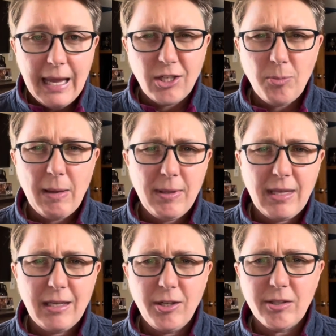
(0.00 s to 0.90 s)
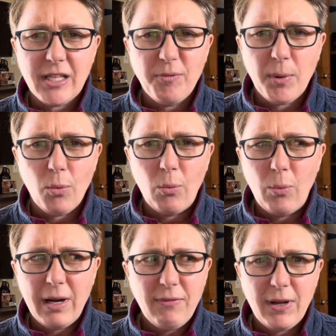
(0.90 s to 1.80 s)
And you may be thinking to yourself, but
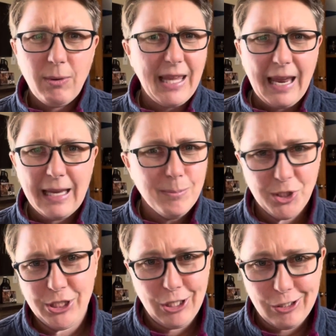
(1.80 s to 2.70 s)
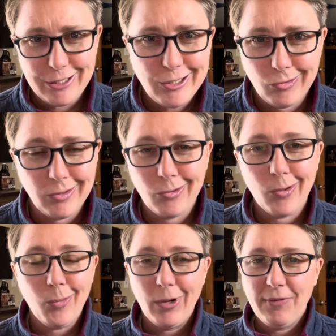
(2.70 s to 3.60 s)
what if I really am just a good student?
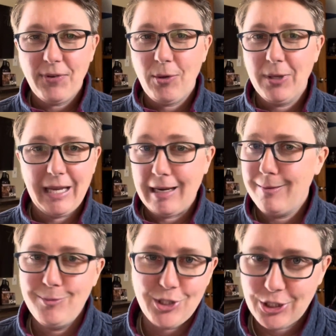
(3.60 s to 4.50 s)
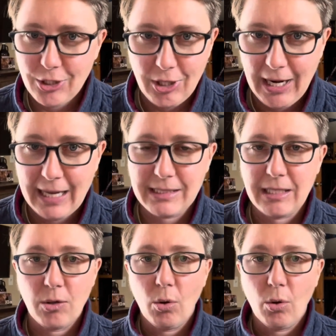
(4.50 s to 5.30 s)
Or what if I really am just sarcastic?